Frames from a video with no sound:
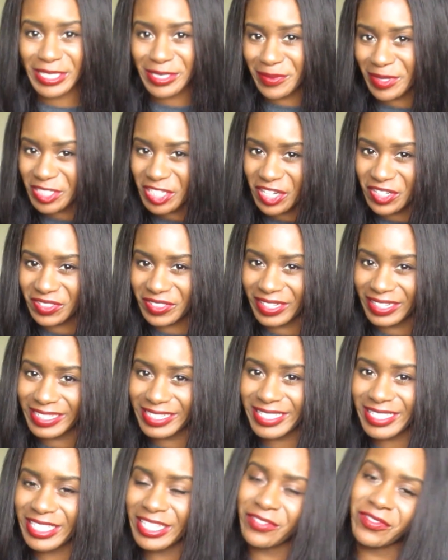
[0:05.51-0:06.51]
back to my channel,
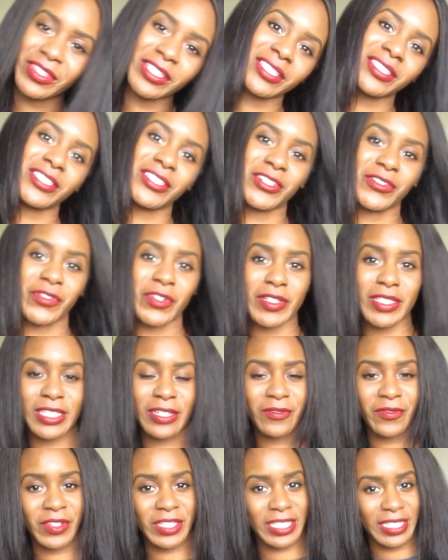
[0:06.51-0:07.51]
guys. If this is your first
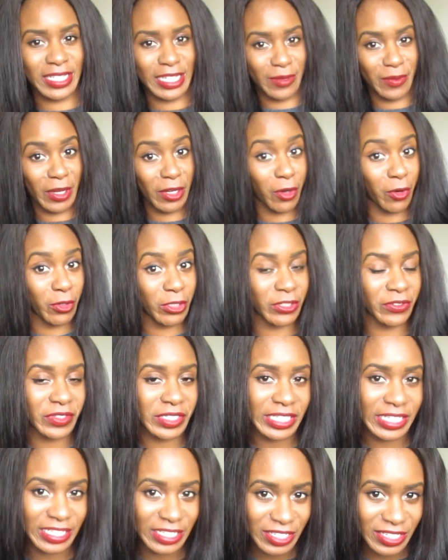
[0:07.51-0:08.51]
time visiting my corner of
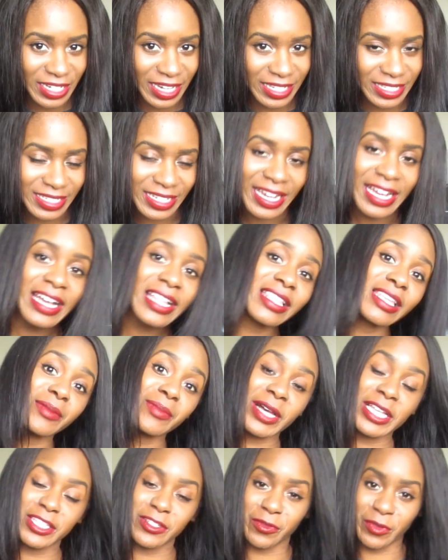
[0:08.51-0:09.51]
the internet, then a
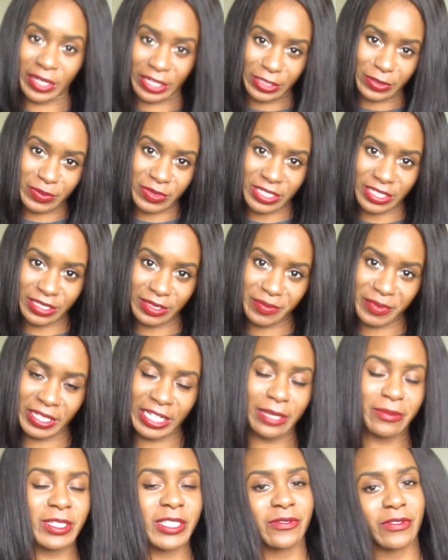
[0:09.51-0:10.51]
massive welcome to you. My
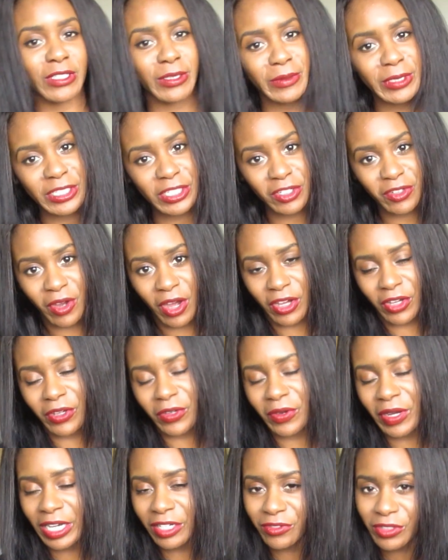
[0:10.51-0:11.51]
name is Philomena
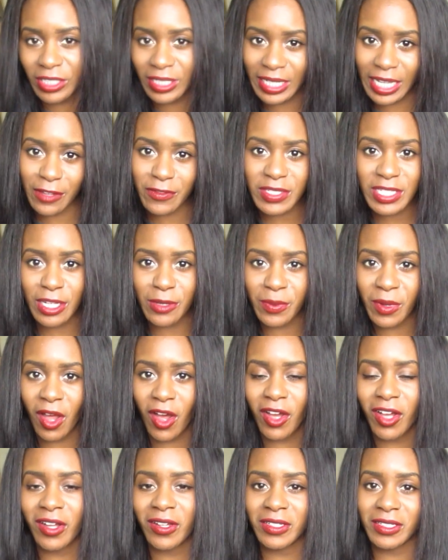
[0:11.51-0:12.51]
Kagwako. I run a lifestyle
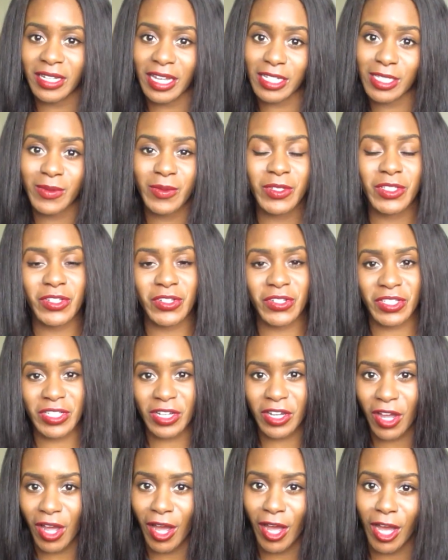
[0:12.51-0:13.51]
blog called
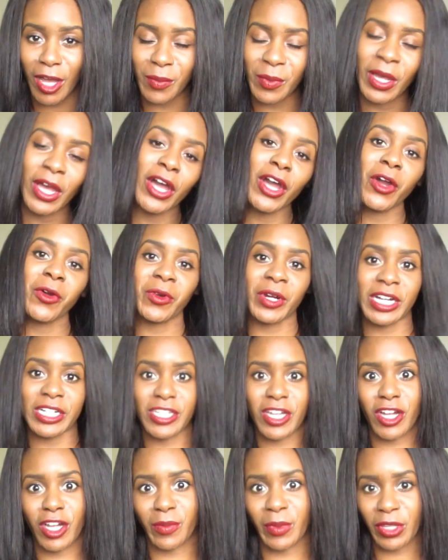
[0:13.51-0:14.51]
enhancewhatsyours.com where I
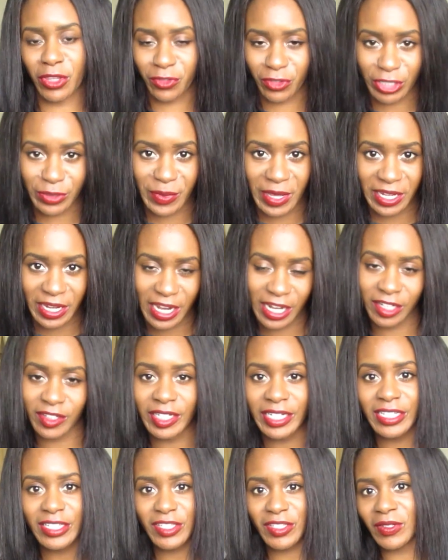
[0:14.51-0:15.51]
talk about three main
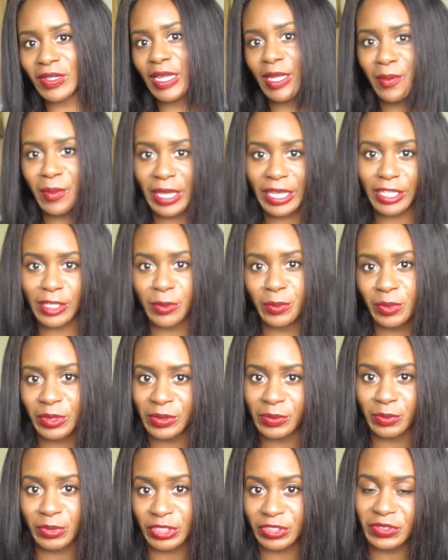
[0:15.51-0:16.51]
areas, so like makeup
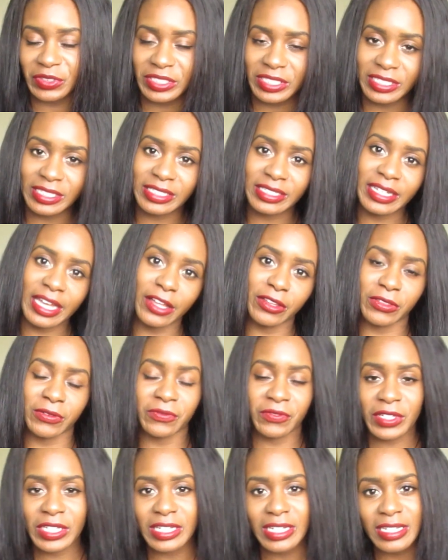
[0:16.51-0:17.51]
and beauty, health
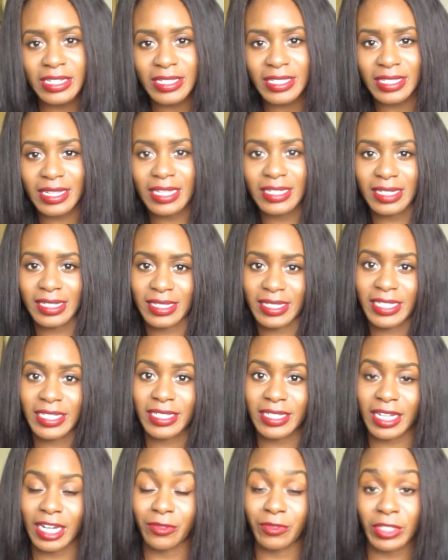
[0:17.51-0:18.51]
and fitness, and then
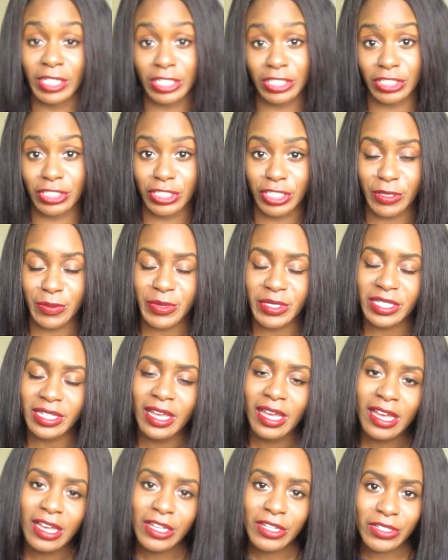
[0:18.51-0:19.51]
dating and relationships.
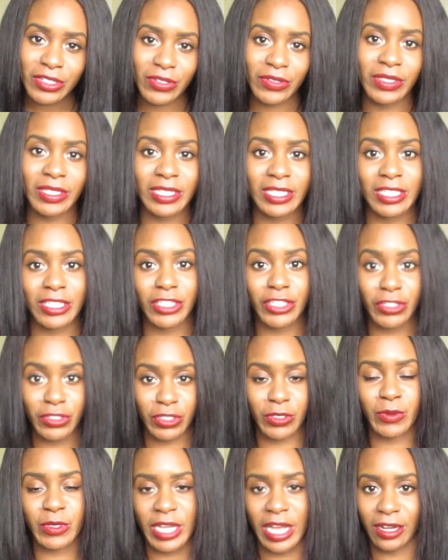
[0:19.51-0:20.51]
So this
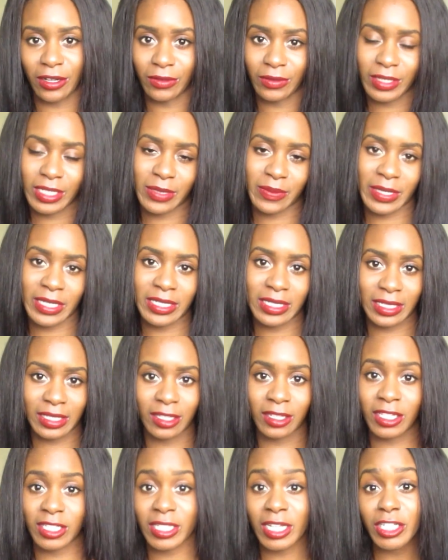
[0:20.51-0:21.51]
YouTube channel is
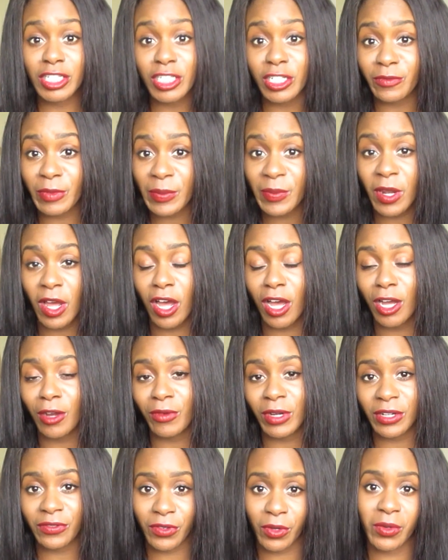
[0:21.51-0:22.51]
basically an extension of my blog
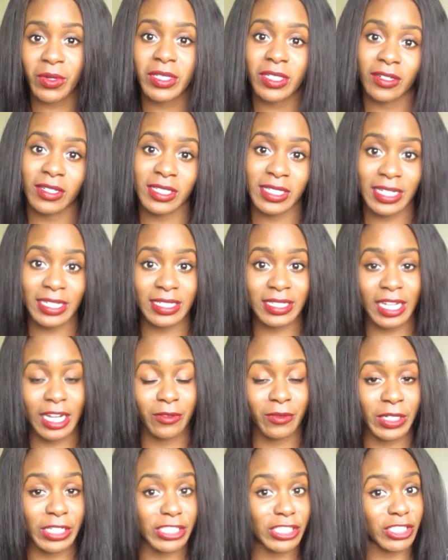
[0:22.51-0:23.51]
where I focus on the dating
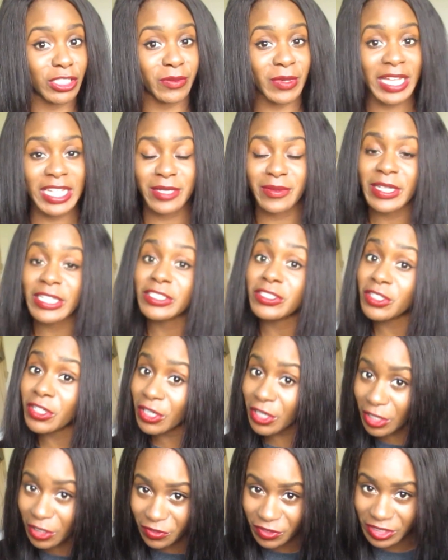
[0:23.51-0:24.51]
and relationship aspect
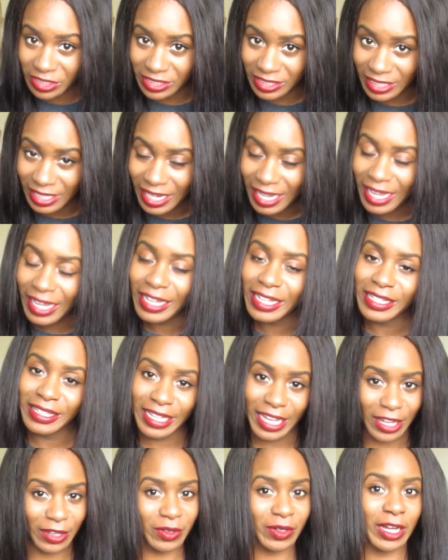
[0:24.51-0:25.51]
of it.
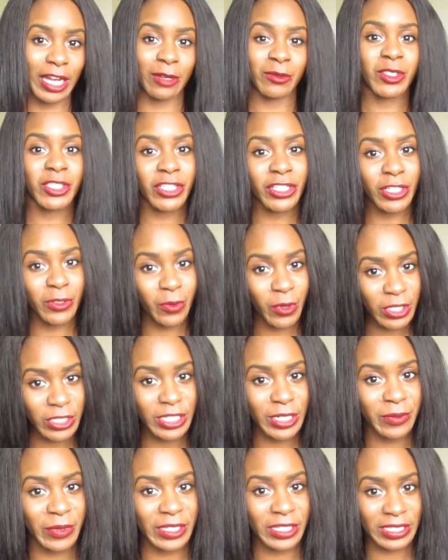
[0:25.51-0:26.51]
Now, I'm sure you're
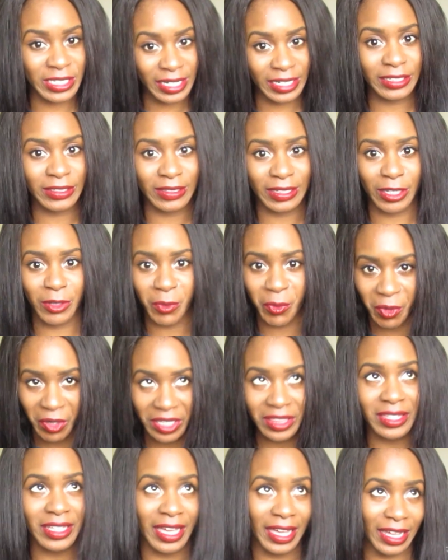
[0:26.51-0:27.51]
wondering by the title, like,
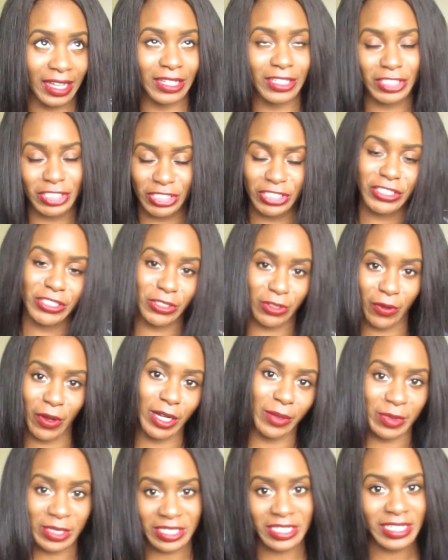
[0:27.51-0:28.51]
what the hell is she going to go
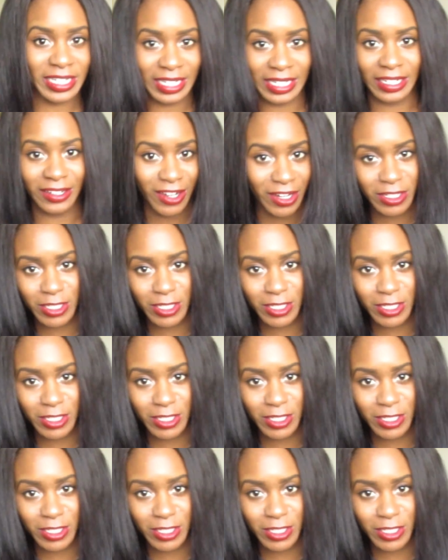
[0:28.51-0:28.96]
on about today? Like,